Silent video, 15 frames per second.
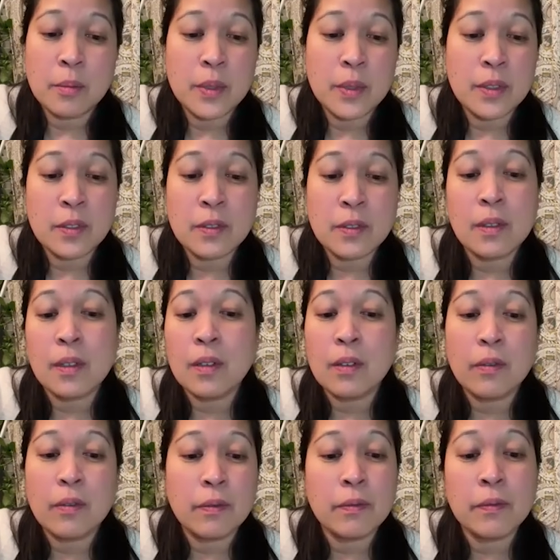is
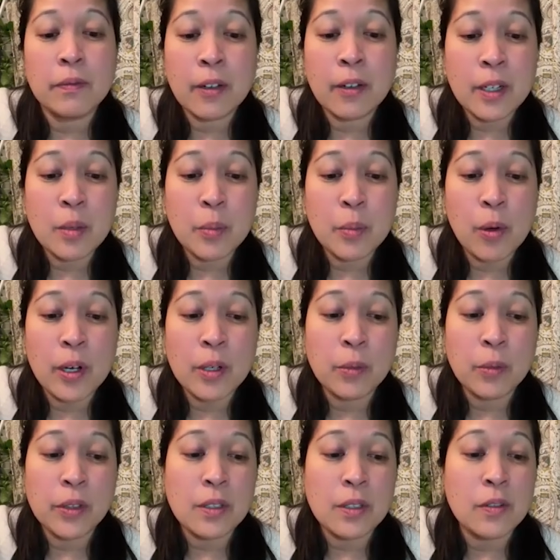very important
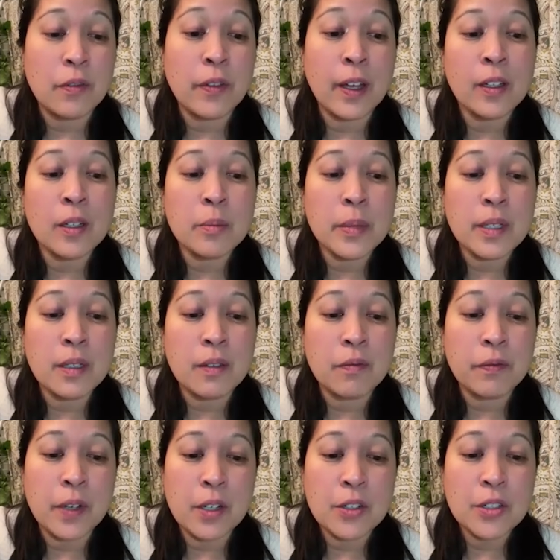with the development and
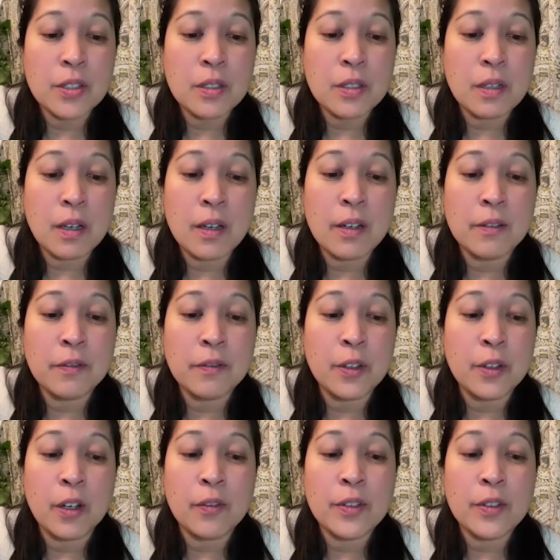function of the
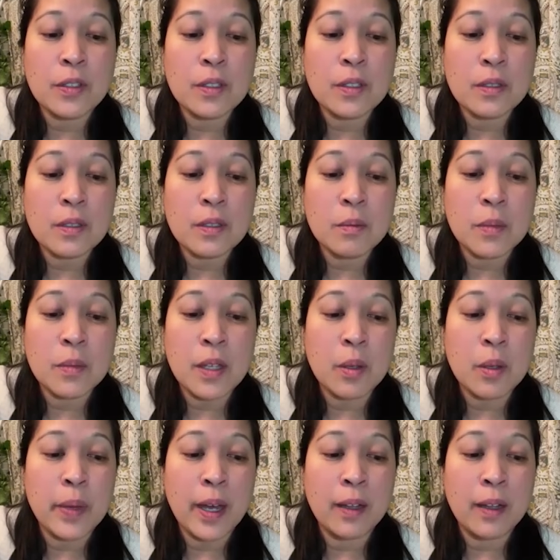nervous system and the
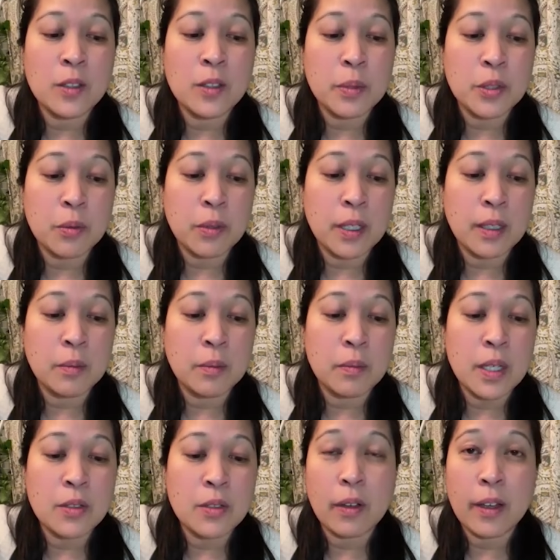balance between
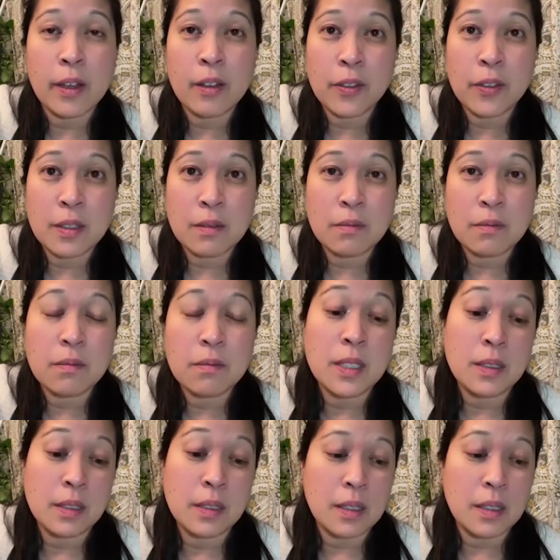mental health and
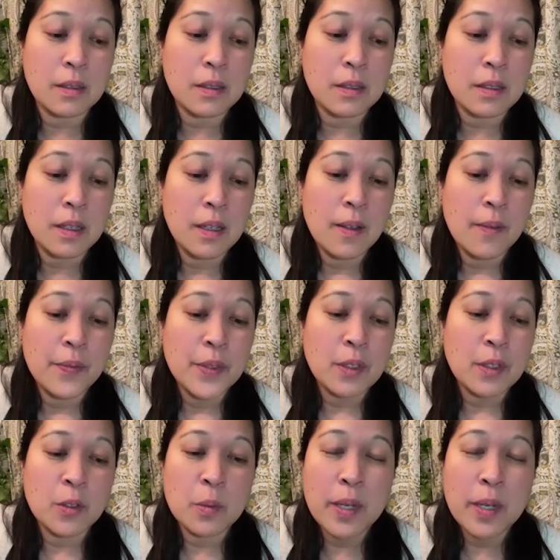disease.
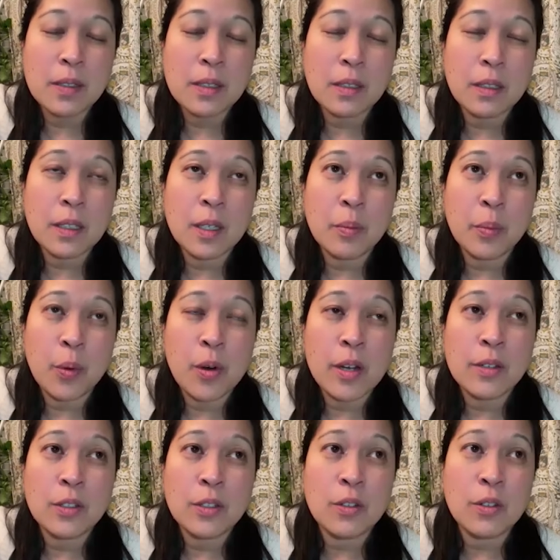So it's basically
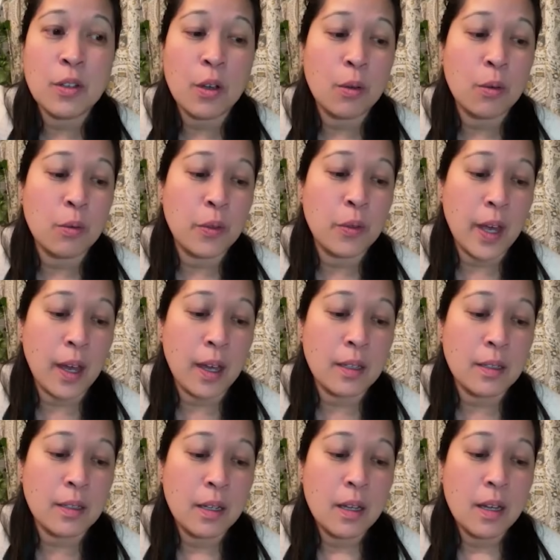important to know that